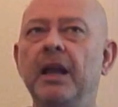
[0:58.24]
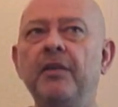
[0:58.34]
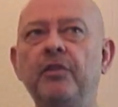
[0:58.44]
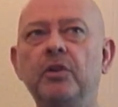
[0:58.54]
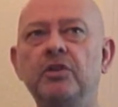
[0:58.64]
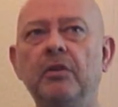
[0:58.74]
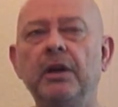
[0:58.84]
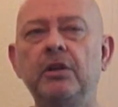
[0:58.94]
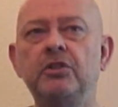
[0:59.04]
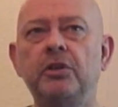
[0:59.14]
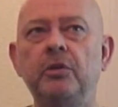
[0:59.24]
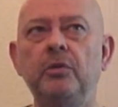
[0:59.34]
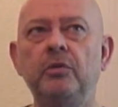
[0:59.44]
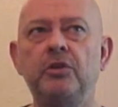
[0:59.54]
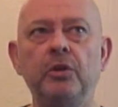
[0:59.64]
if you're trying
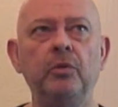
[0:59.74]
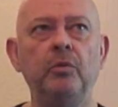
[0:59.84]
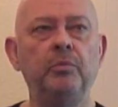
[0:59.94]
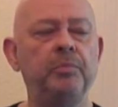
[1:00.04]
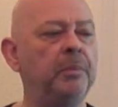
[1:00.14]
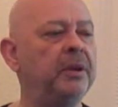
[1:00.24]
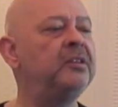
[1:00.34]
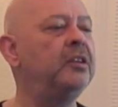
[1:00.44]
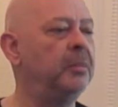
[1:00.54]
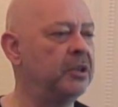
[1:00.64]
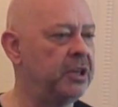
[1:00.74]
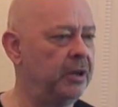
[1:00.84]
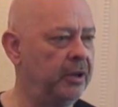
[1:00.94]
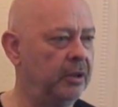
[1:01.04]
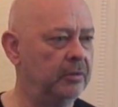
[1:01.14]
to do publicity material